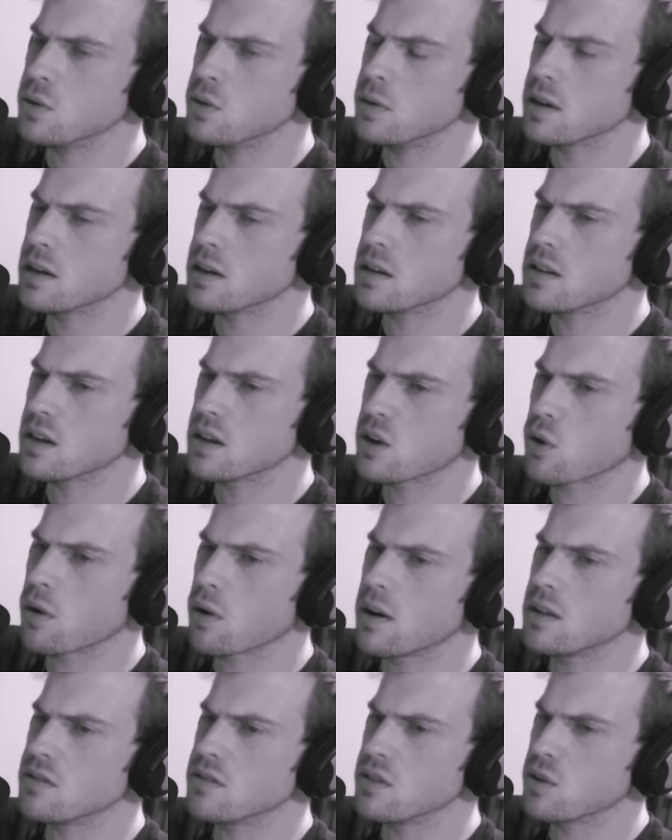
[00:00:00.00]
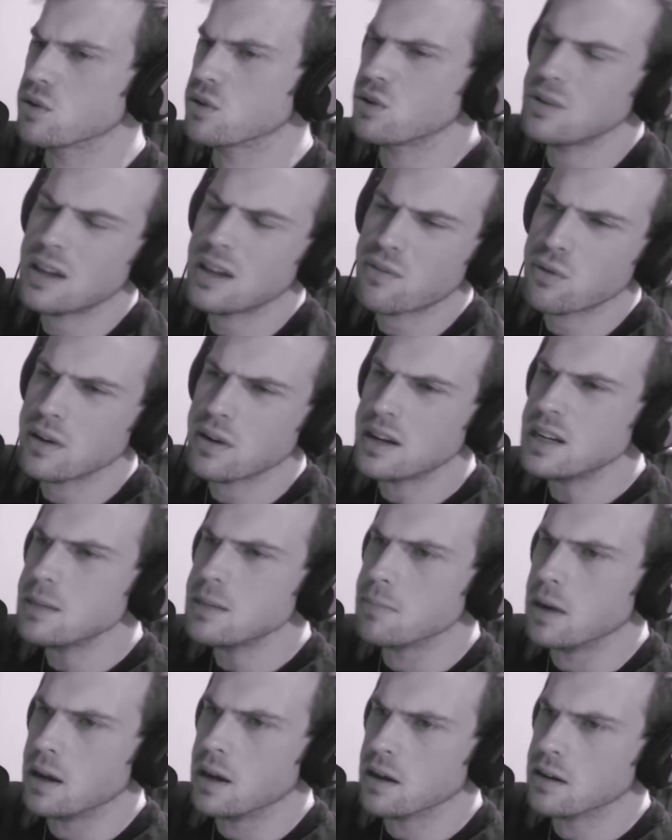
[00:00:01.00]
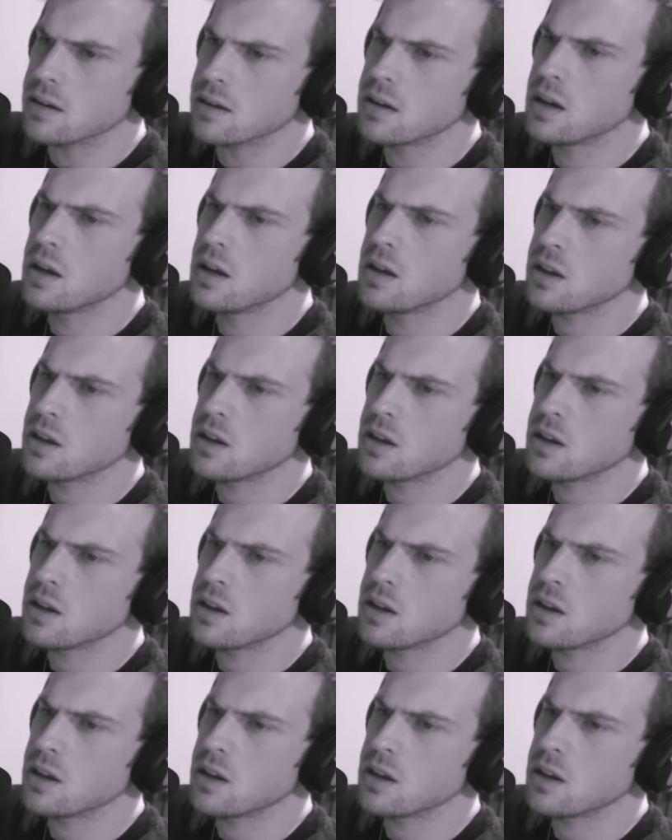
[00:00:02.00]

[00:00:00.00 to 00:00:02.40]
doing anything crazy, or do that for any band.